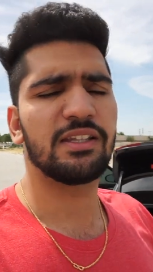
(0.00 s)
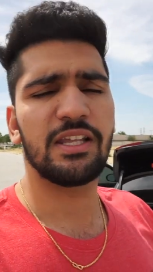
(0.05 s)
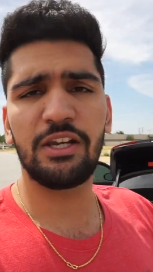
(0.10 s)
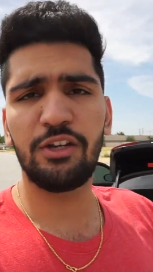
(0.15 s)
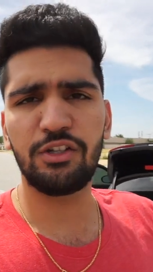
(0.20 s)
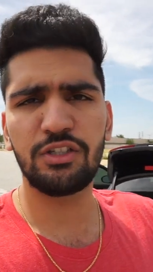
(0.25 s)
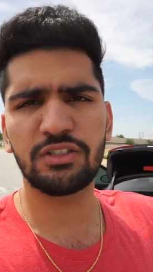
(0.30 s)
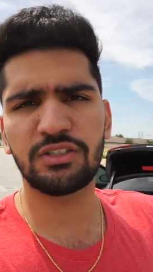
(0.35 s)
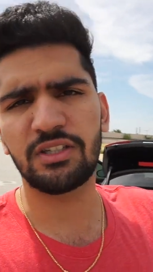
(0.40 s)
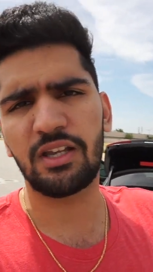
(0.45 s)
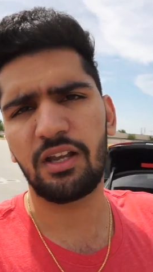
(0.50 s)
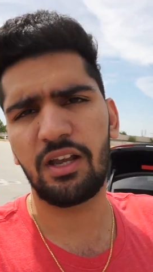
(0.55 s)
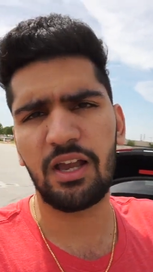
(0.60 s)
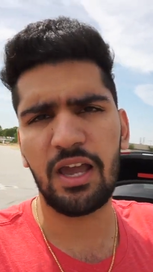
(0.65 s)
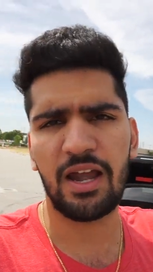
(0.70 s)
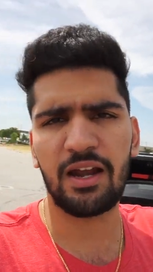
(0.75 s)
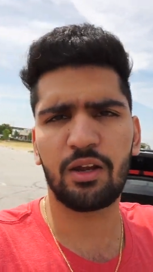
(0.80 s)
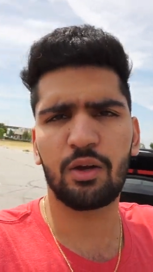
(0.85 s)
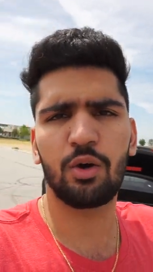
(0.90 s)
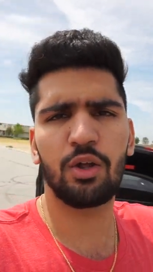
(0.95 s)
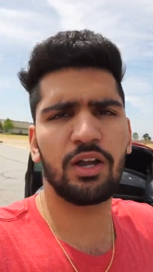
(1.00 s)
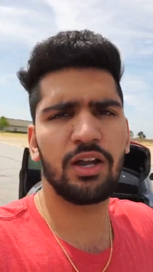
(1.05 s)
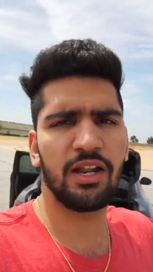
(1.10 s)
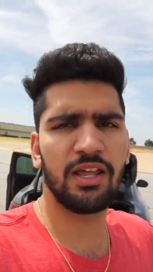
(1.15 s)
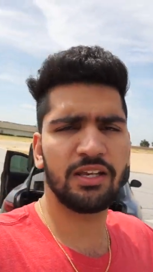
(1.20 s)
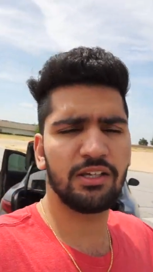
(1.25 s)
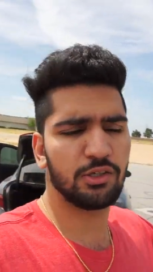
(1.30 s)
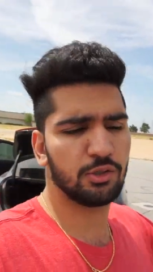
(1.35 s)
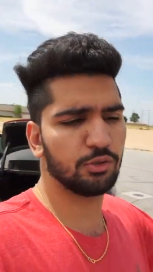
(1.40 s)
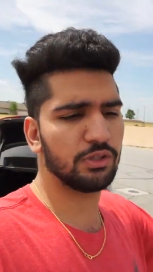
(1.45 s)
Then you just gotta code it
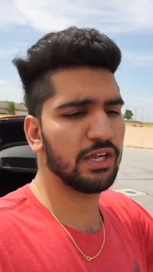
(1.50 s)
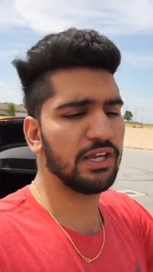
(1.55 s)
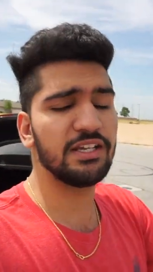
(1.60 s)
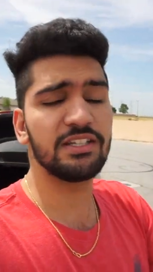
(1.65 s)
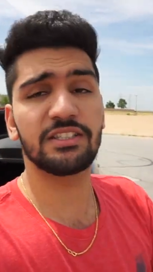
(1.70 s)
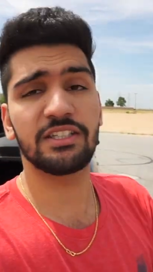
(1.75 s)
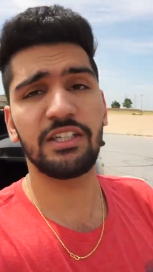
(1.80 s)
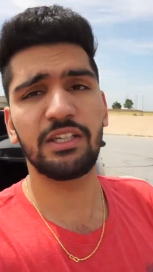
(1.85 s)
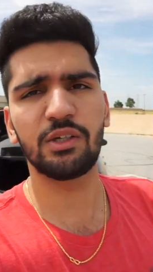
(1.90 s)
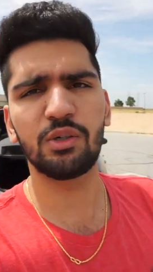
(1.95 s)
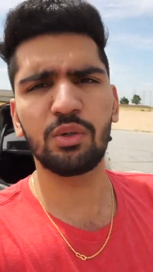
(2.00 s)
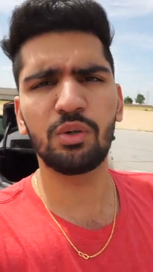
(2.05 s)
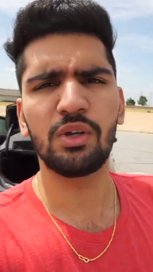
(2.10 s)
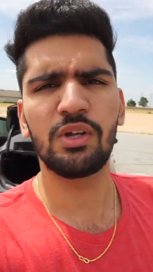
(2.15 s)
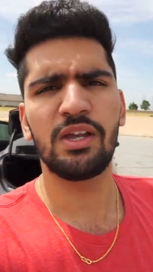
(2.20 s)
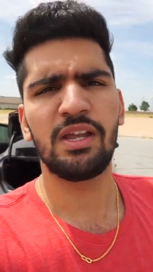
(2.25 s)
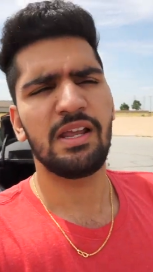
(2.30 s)
in to the ECU.